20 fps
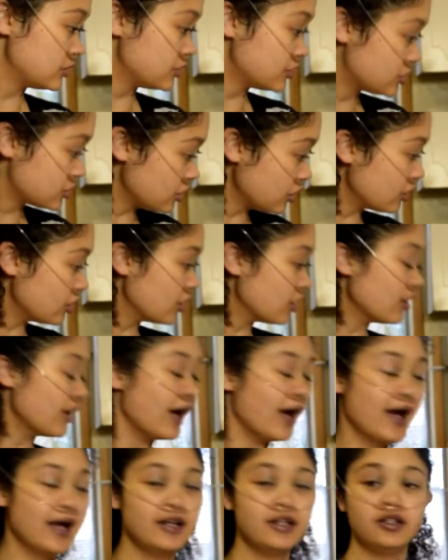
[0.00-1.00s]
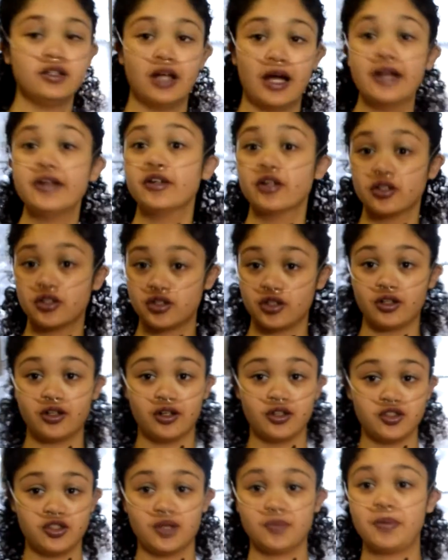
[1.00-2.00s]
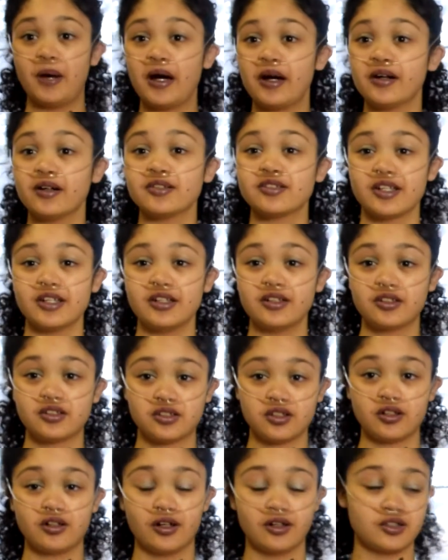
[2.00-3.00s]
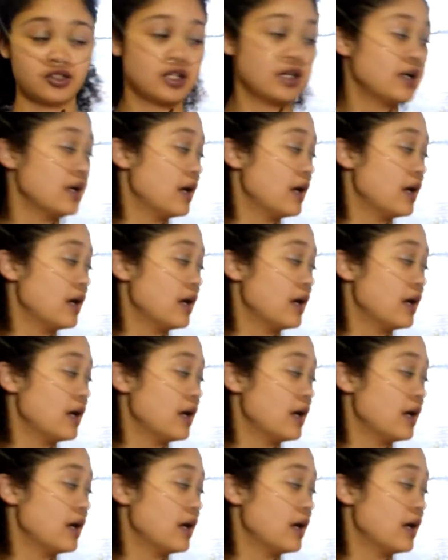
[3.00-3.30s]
sugar, and your sugars, your butters and your sugars.